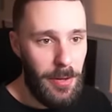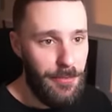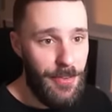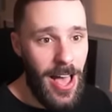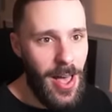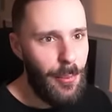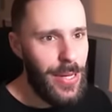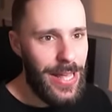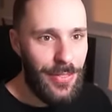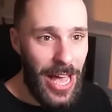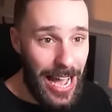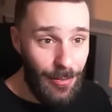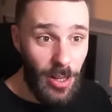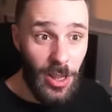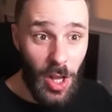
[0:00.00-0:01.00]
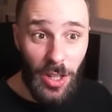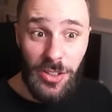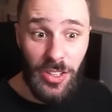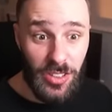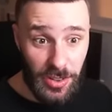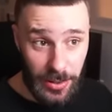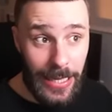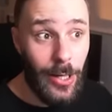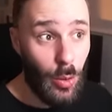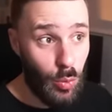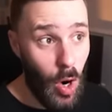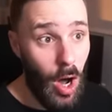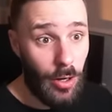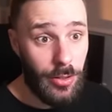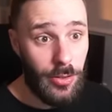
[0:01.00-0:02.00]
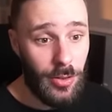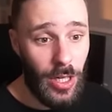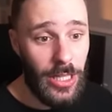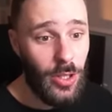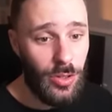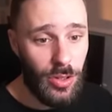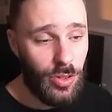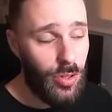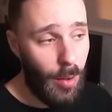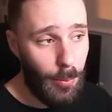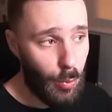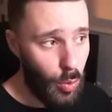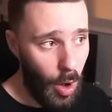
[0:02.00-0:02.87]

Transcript: To be fair, we, they haven't lost a single rod, so they could just double